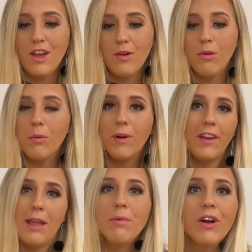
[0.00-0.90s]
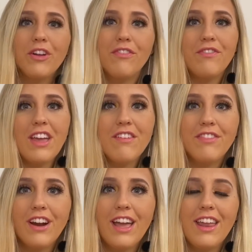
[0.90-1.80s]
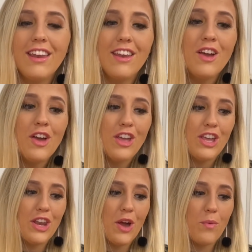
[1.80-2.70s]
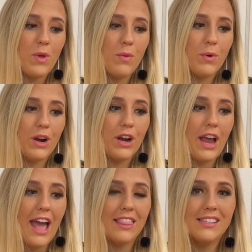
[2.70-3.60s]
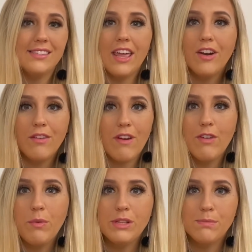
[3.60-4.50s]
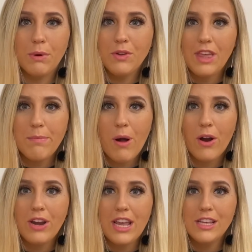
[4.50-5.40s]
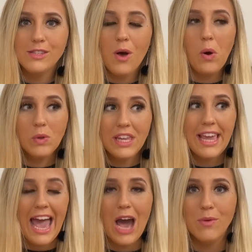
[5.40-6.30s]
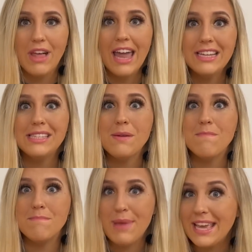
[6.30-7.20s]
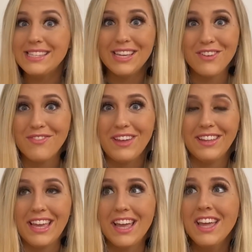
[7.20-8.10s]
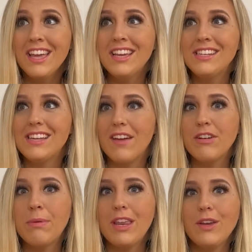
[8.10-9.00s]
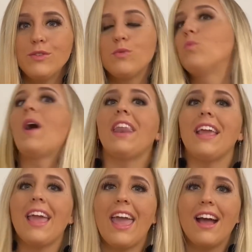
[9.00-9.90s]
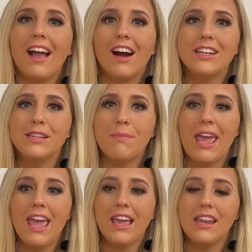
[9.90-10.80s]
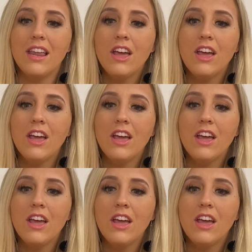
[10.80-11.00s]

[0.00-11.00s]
we were a neighborhood favorite and we were at the center of everyone's birthday parties. Holy cow, that is an amazing feeling. To everybody whose wedding cake I got to make, and